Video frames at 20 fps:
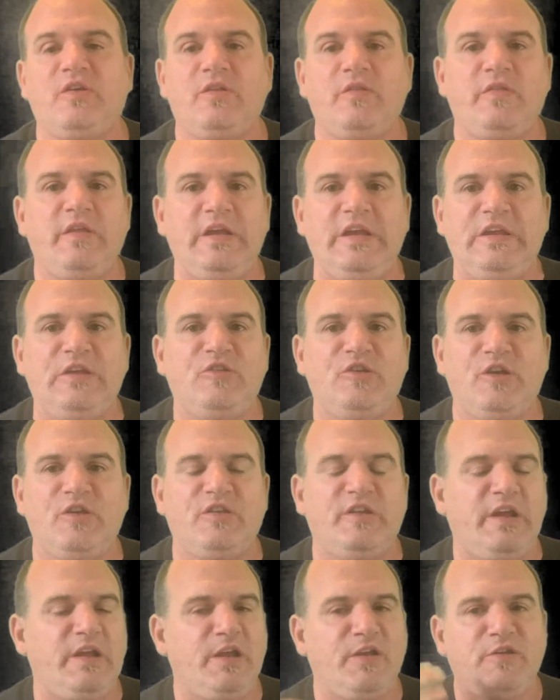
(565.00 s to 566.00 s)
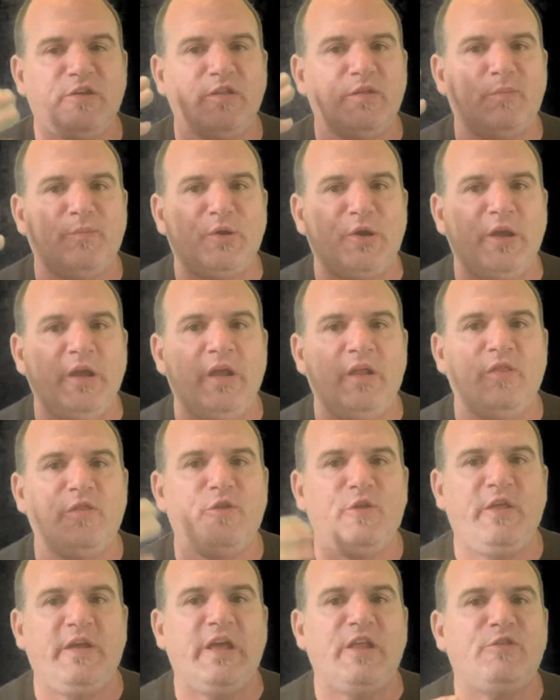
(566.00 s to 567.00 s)
the easiest. They get to the brain.
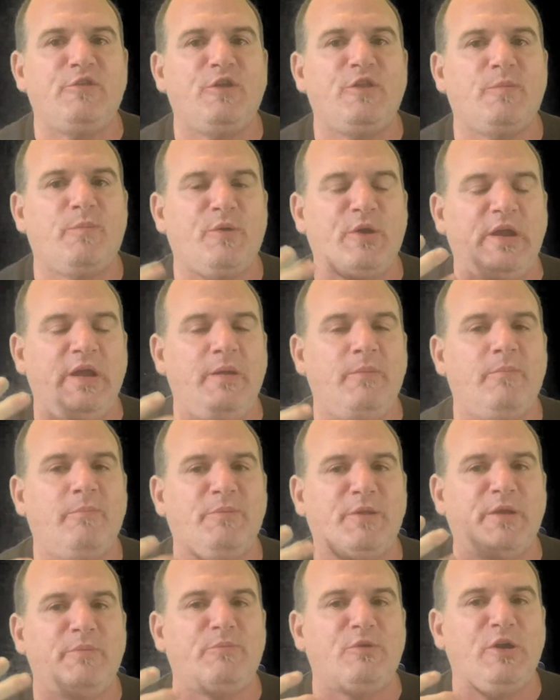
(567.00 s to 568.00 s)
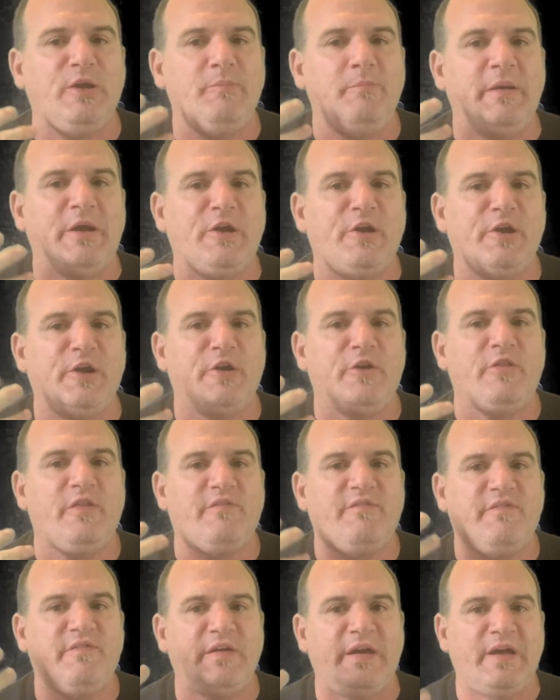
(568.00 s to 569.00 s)
They get through the blood-brain barrier the
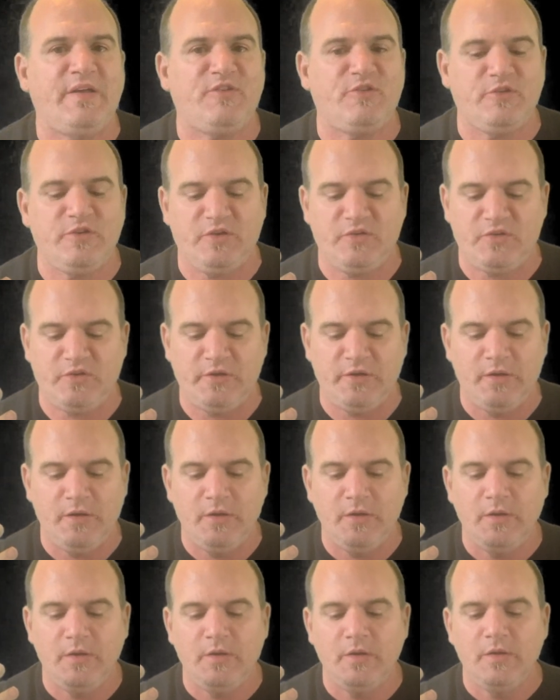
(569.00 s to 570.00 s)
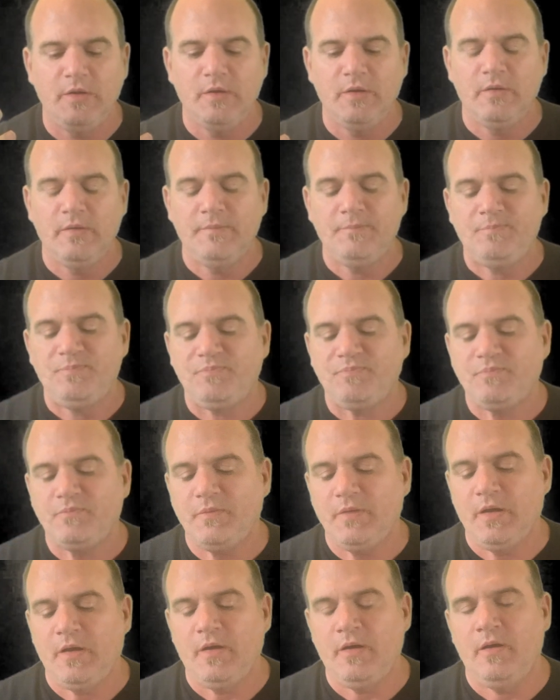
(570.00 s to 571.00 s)
fastest.
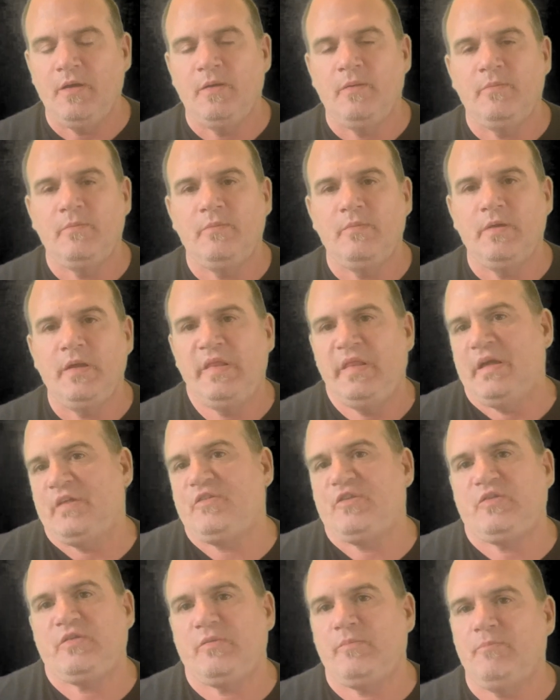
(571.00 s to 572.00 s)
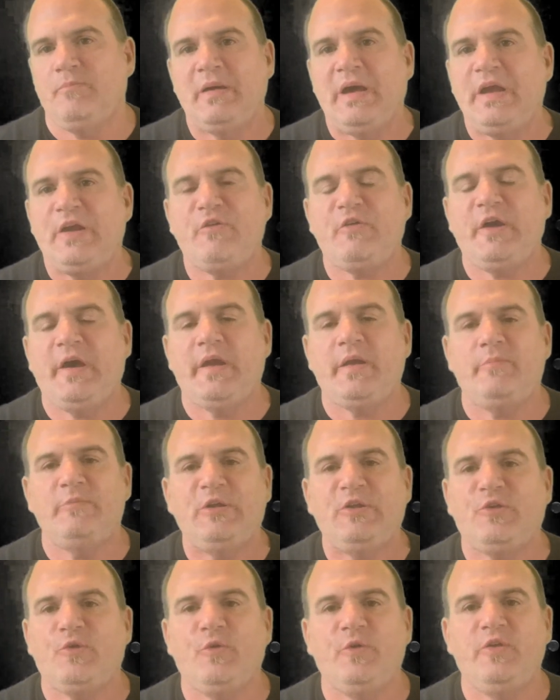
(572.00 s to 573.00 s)
And that's my kratom
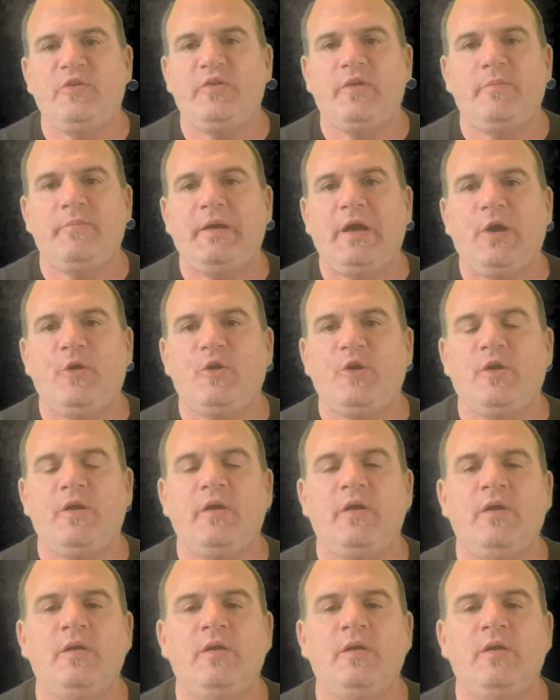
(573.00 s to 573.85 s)
is always in a powder.